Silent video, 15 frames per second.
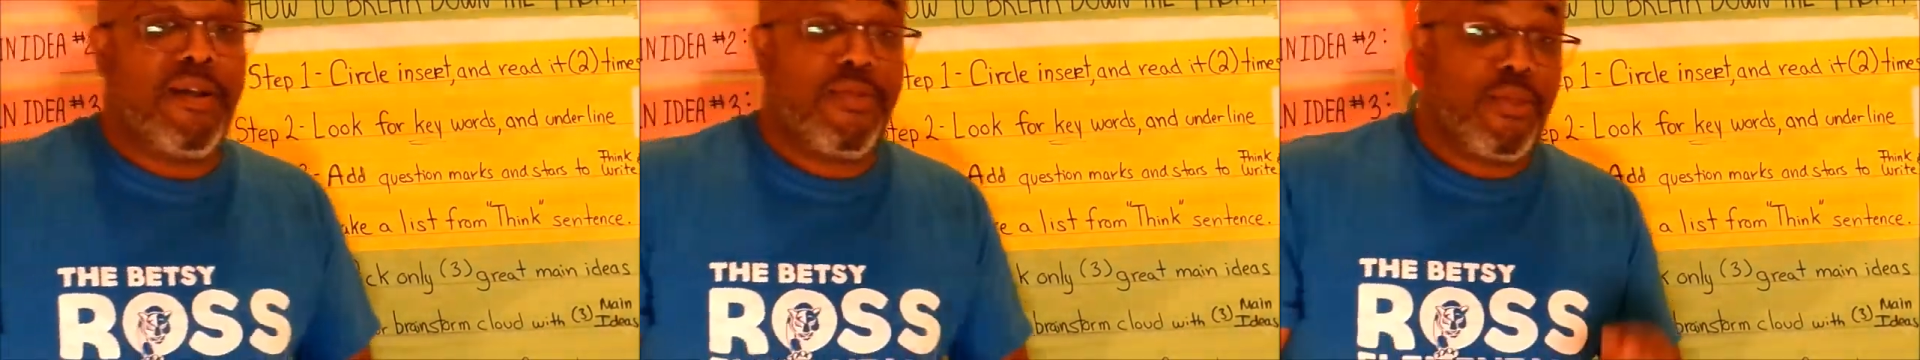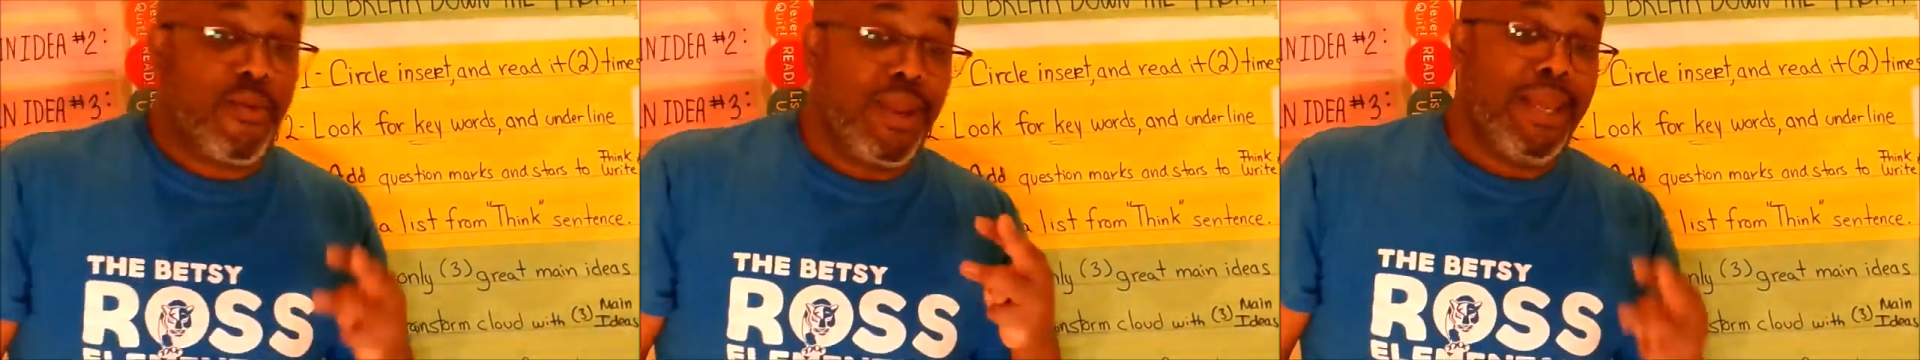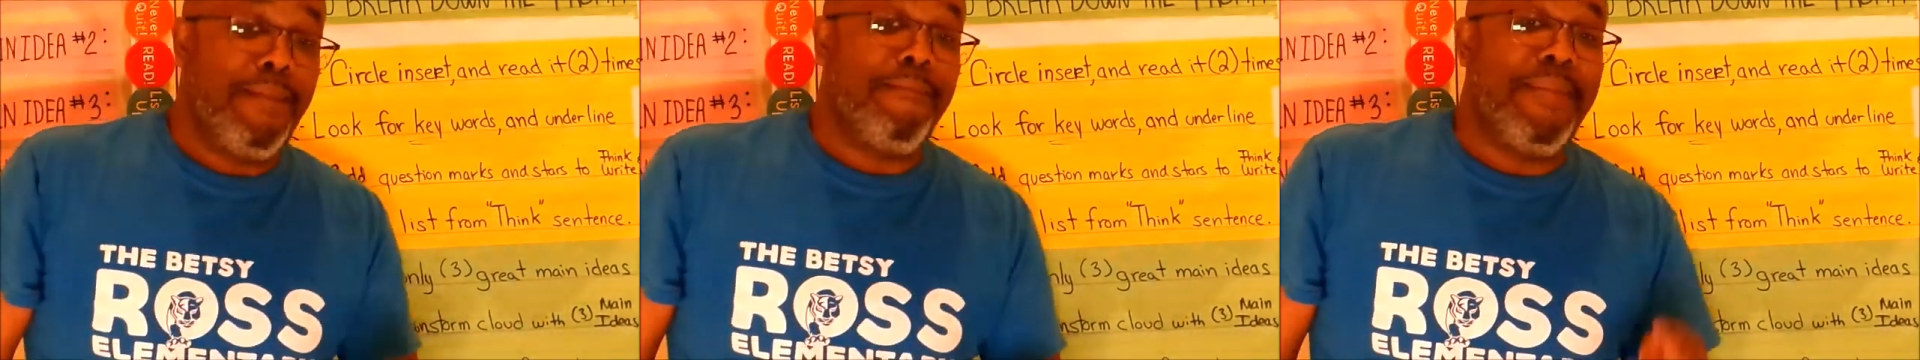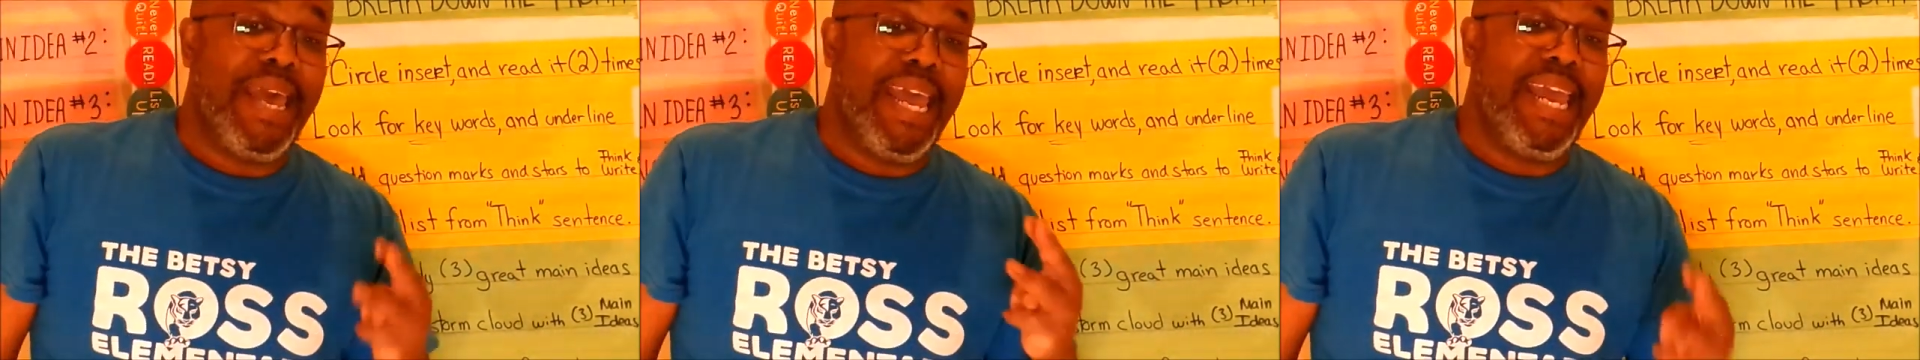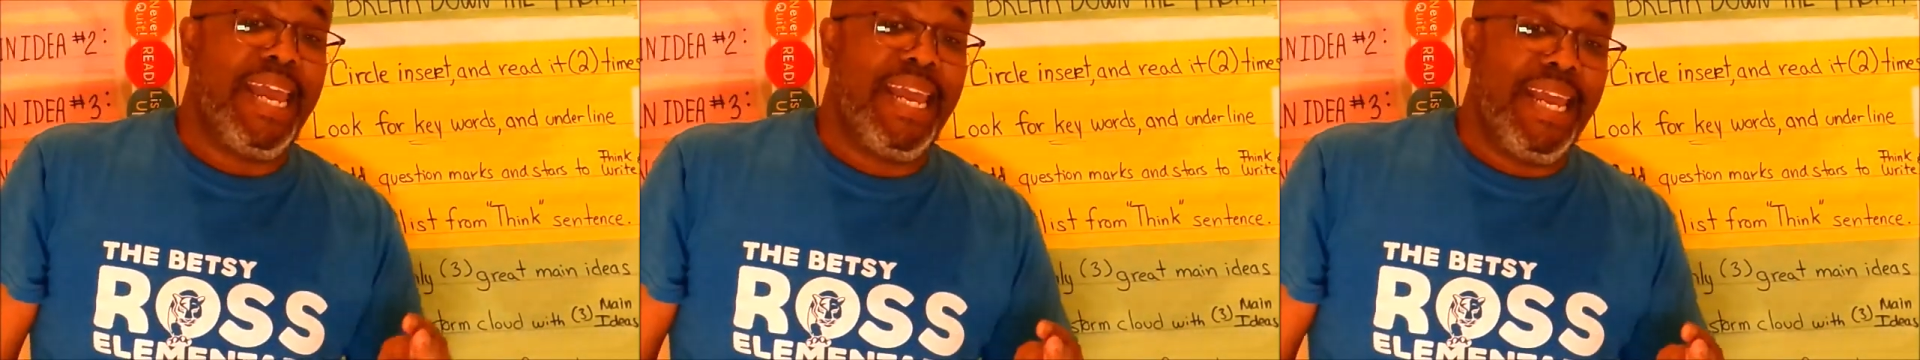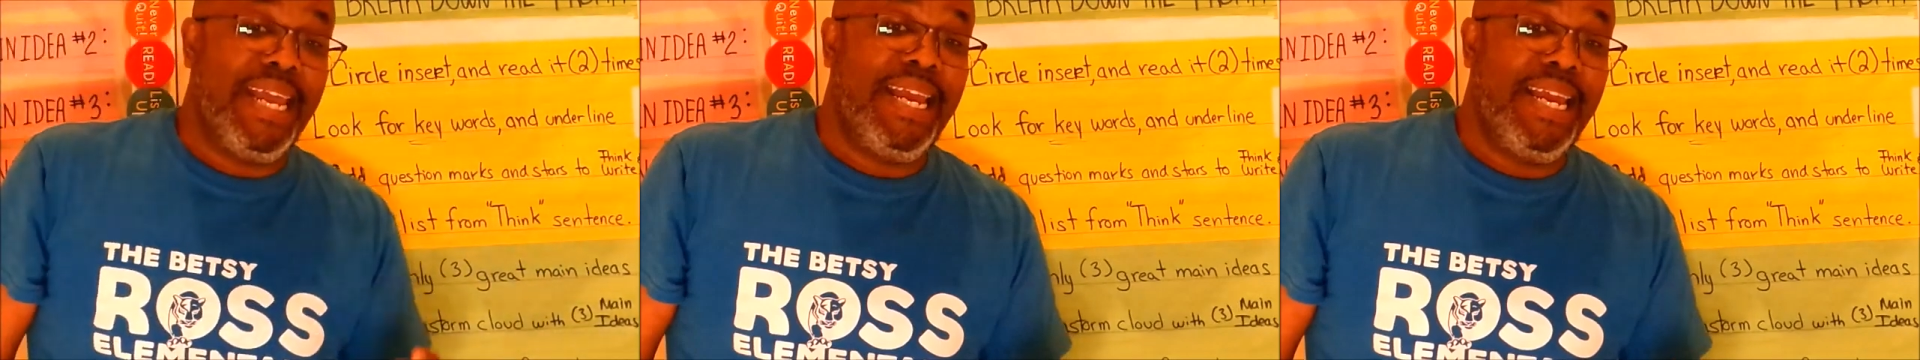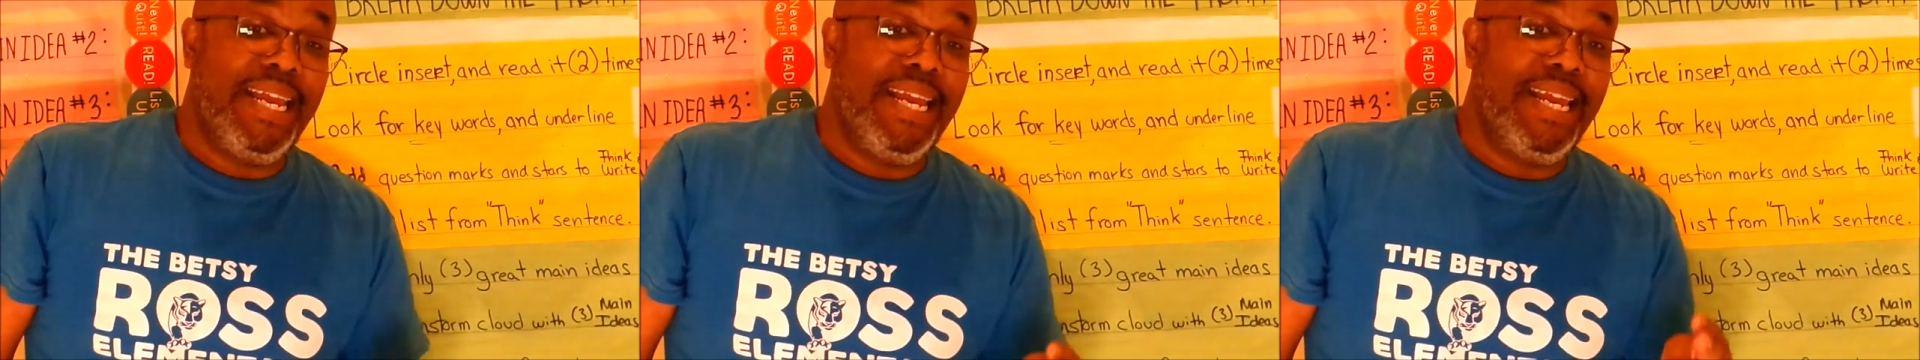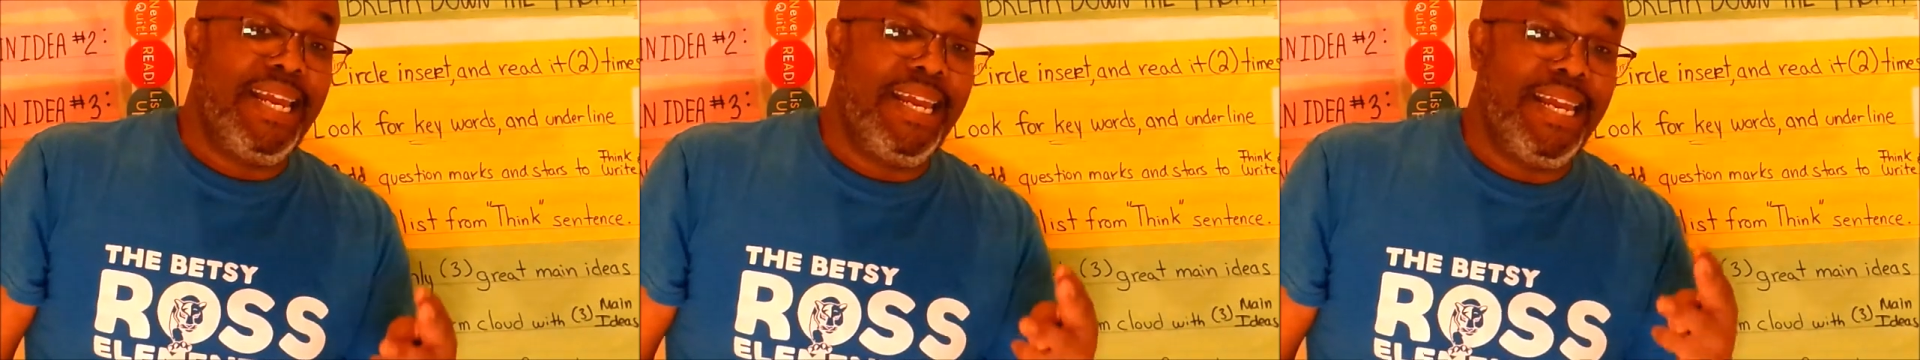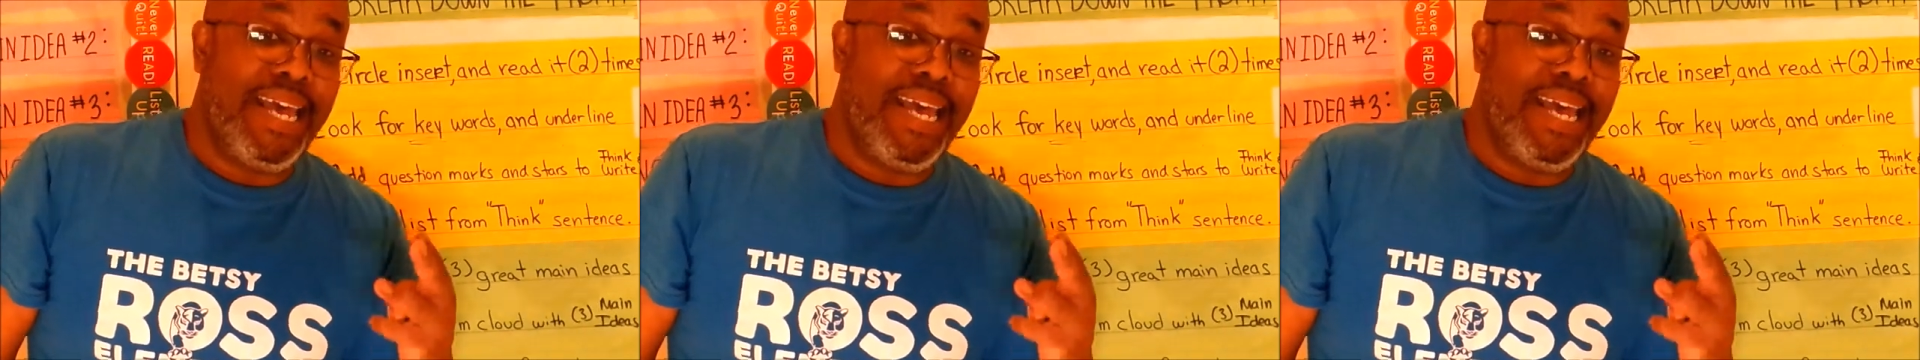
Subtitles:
3 main